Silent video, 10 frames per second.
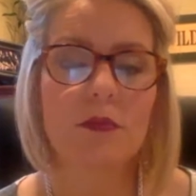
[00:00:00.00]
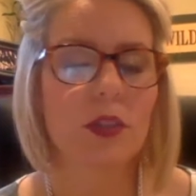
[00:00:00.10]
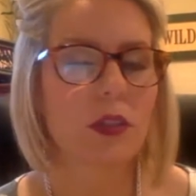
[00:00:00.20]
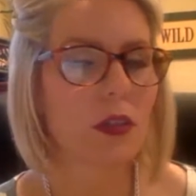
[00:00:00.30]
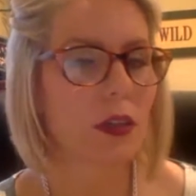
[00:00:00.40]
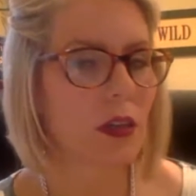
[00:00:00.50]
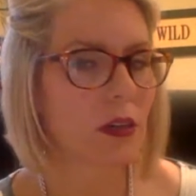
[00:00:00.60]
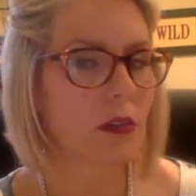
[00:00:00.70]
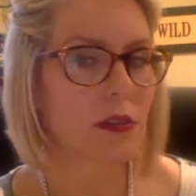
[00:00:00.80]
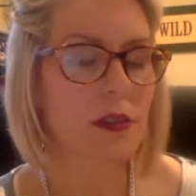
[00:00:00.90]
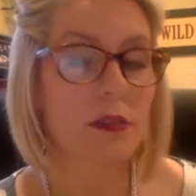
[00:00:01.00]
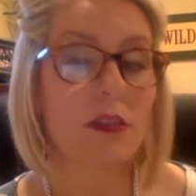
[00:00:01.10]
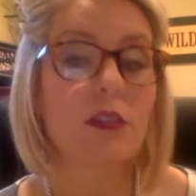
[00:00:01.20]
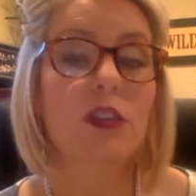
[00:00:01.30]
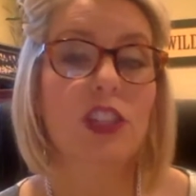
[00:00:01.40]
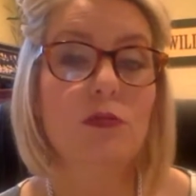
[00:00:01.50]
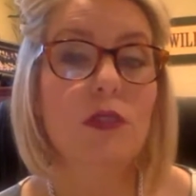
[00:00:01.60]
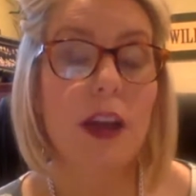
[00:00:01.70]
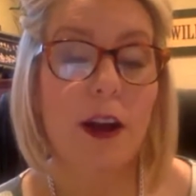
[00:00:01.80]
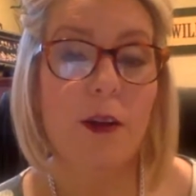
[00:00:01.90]
Girls, you
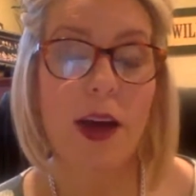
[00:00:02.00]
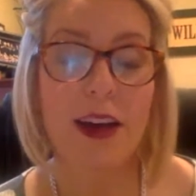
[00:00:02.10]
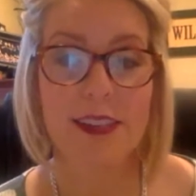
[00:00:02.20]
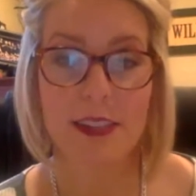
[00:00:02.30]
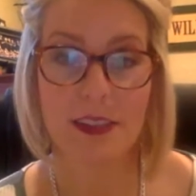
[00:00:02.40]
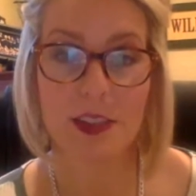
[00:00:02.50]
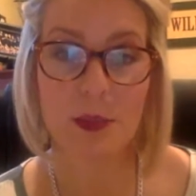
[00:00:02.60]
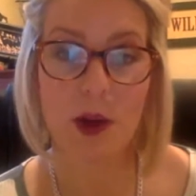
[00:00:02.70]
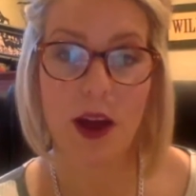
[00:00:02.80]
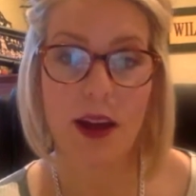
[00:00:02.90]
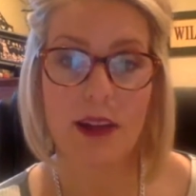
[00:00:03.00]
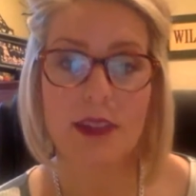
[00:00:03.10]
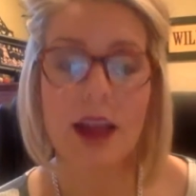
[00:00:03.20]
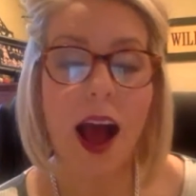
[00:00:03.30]
know how to sell this product.